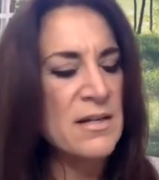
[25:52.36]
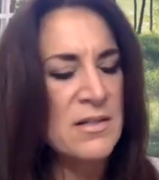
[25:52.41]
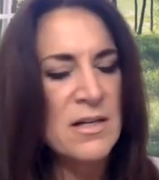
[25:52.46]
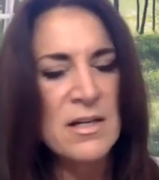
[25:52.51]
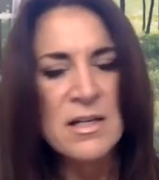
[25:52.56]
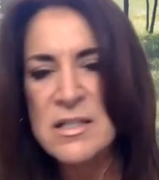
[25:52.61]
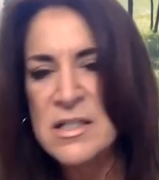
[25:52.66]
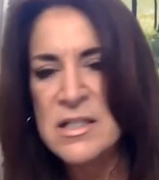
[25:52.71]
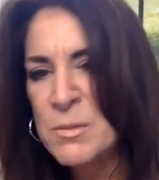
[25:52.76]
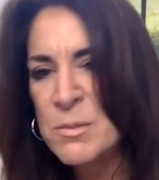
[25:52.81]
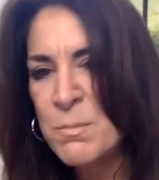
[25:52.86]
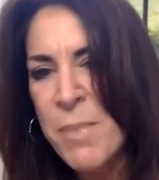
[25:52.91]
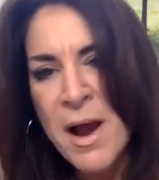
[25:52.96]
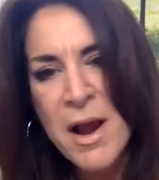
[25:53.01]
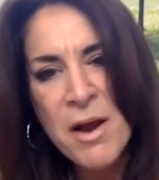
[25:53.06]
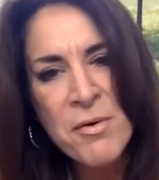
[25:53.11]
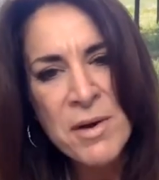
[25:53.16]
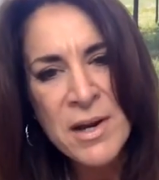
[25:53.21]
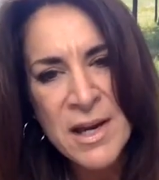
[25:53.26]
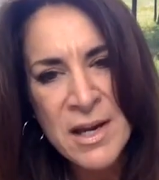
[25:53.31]

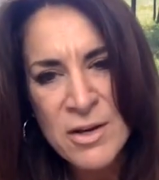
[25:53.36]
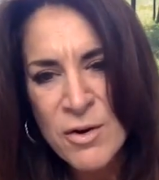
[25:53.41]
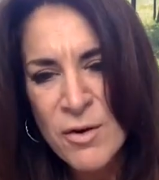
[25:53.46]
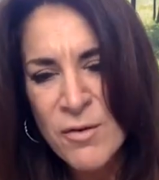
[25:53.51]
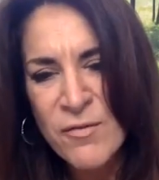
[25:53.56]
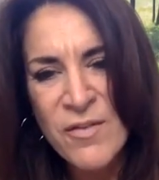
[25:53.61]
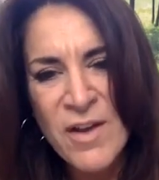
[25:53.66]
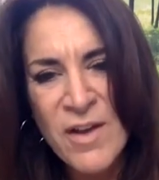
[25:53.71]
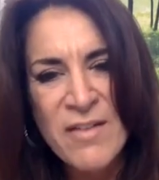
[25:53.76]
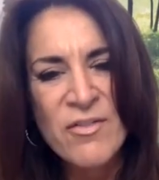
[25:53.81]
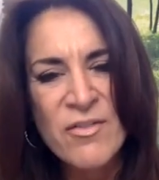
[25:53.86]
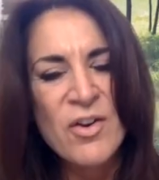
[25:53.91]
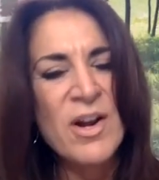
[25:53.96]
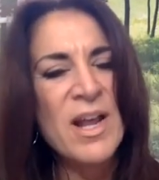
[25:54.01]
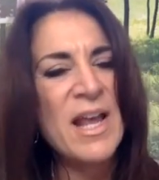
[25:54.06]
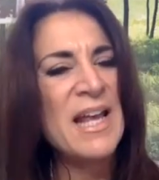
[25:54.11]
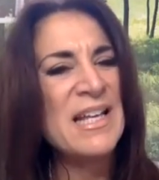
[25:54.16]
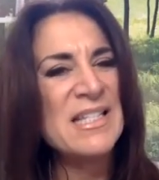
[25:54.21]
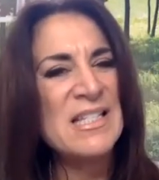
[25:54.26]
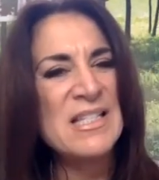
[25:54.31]
conspiring in your favor,
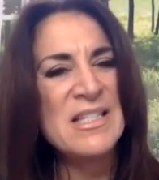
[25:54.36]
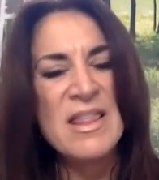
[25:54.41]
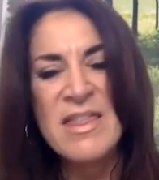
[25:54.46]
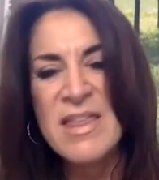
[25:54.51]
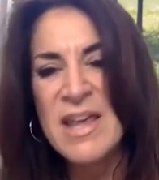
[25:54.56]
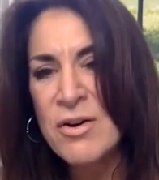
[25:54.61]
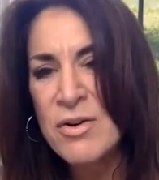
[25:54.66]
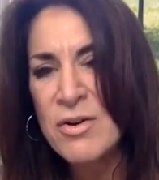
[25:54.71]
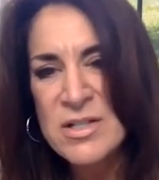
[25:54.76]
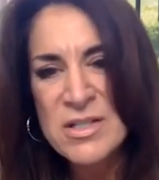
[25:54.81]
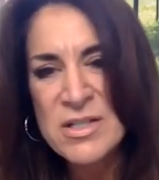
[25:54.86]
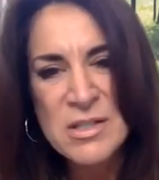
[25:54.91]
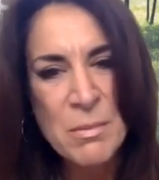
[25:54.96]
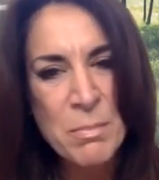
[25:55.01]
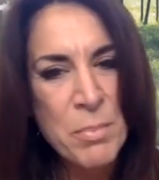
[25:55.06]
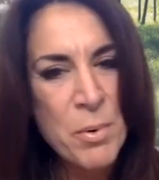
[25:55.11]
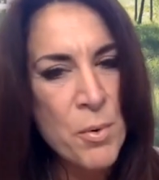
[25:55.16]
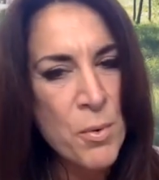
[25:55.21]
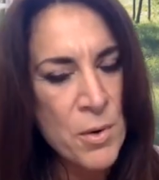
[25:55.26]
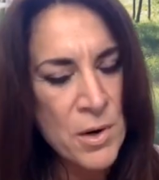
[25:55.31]
is there to
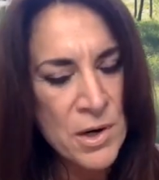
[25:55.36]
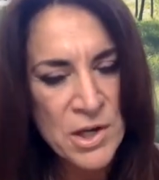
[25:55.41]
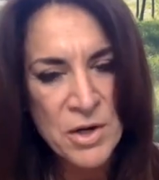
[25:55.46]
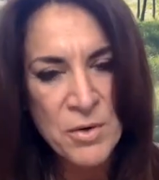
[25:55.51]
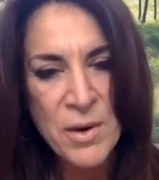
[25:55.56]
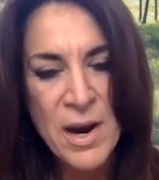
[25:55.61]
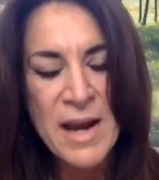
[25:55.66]
support you.